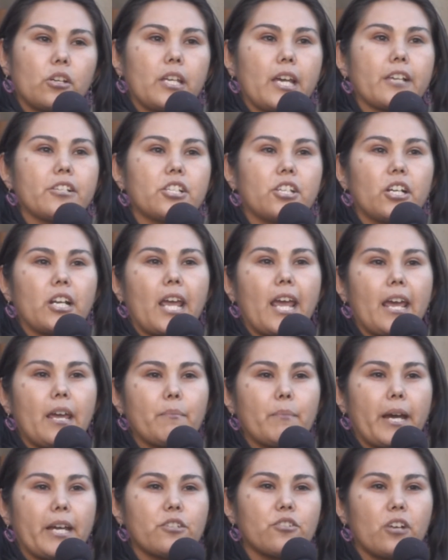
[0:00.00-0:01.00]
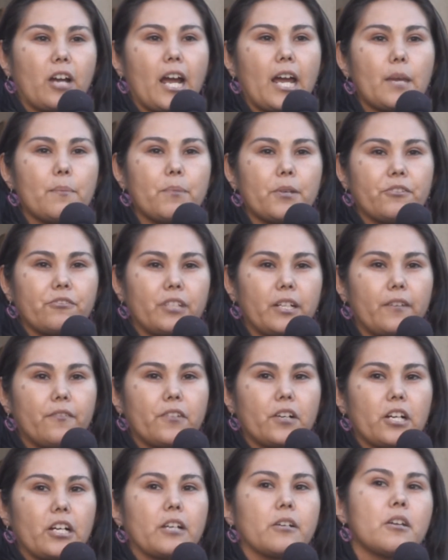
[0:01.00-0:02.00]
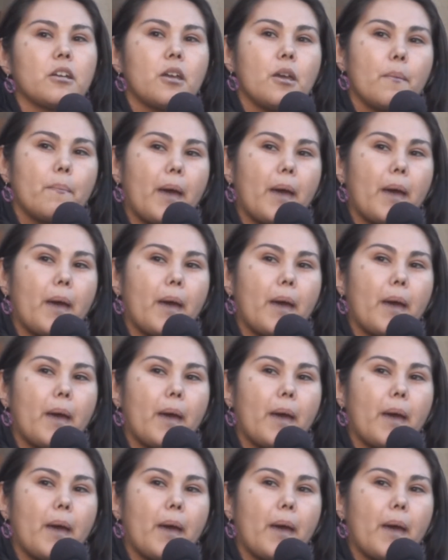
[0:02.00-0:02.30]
So yesterday, my tribe, Pit River,